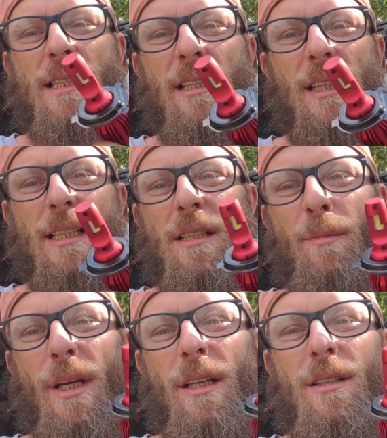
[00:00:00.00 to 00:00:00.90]
series. The
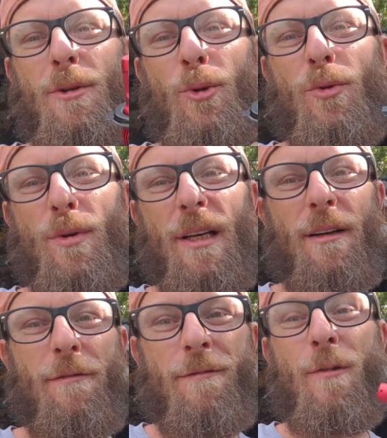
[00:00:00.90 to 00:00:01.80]
B2, 3,
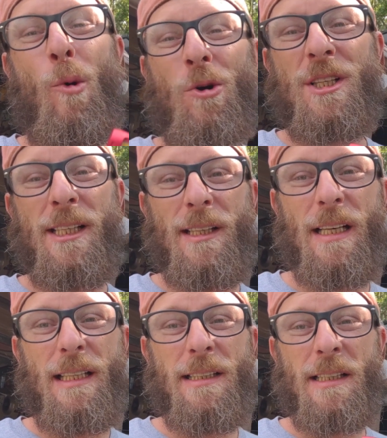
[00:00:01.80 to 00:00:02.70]
and 4
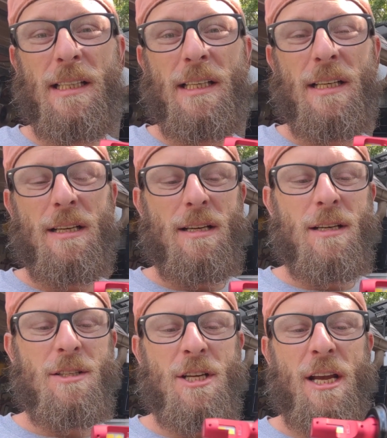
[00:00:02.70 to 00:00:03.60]

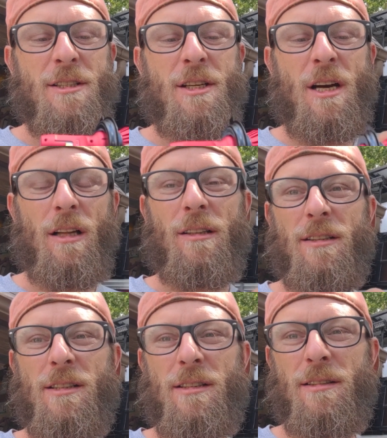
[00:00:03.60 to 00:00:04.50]
series change
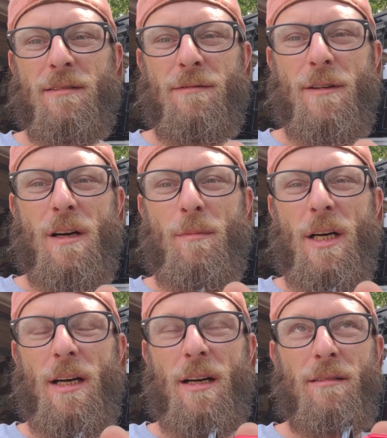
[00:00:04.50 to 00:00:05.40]
colors from,
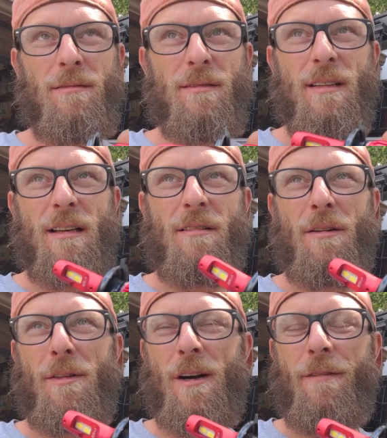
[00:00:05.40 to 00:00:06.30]
I don't know,
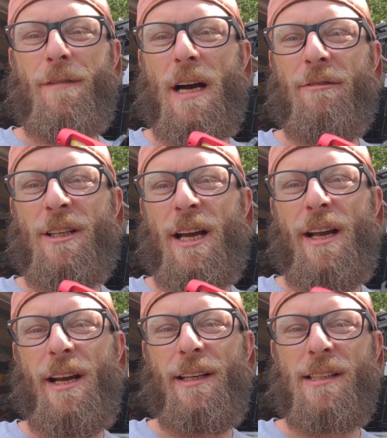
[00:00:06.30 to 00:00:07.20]

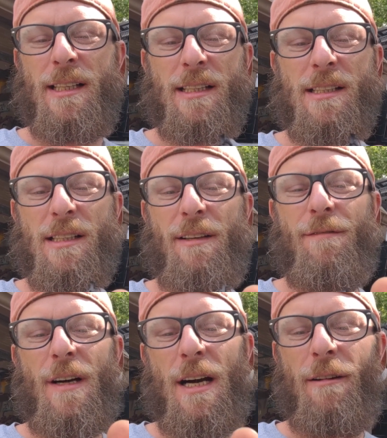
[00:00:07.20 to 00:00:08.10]
35K to
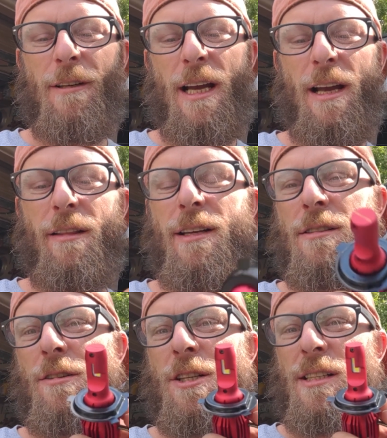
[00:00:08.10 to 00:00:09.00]
65K.
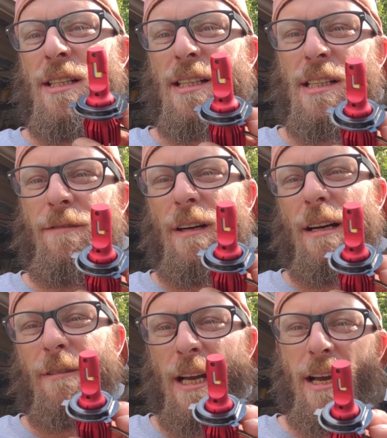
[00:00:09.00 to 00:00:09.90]
These are just
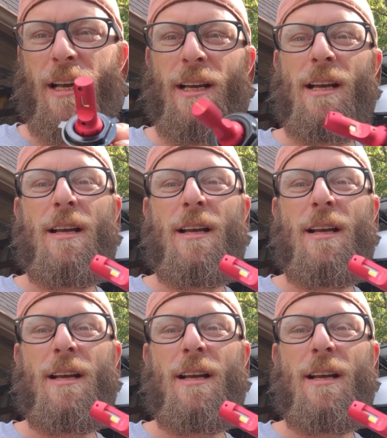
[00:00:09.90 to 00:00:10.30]
65K.